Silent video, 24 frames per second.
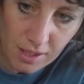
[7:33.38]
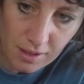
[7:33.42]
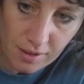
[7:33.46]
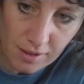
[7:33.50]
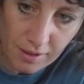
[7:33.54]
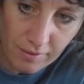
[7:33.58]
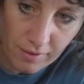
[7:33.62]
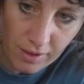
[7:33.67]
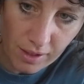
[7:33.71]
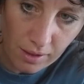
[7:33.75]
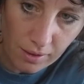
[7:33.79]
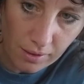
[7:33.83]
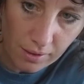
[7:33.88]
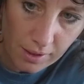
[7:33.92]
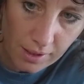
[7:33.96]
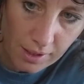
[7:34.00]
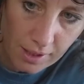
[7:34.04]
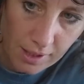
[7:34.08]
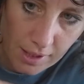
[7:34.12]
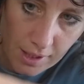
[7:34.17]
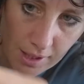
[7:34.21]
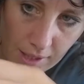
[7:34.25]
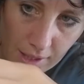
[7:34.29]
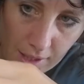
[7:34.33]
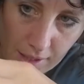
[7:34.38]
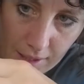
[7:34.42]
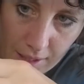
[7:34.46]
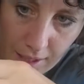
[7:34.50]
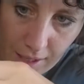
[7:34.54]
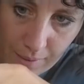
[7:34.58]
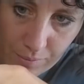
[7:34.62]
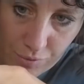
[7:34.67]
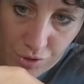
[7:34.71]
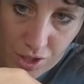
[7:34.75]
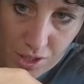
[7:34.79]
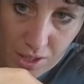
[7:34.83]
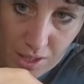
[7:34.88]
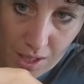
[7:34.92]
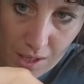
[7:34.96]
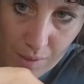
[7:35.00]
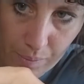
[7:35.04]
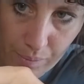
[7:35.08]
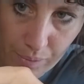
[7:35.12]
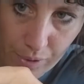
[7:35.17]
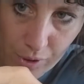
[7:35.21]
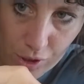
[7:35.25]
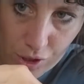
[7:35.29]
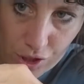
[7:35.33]
There we are. Then I'm just going
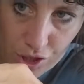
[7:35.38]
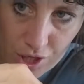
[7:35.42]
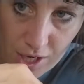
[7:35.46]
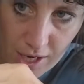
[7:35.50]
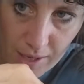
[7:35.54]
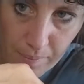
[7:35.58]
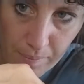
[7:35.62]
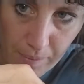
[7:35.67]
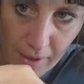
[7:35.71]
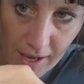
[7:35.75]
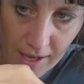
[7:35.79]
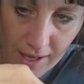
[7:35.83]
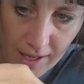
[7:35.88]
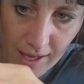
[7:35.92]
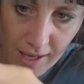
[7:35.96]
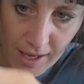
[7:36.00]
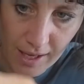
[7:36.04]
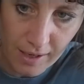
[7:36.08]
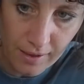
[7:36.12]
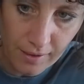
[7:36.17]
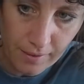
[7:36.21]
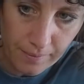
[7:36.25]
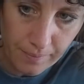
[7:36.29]
to push it back in.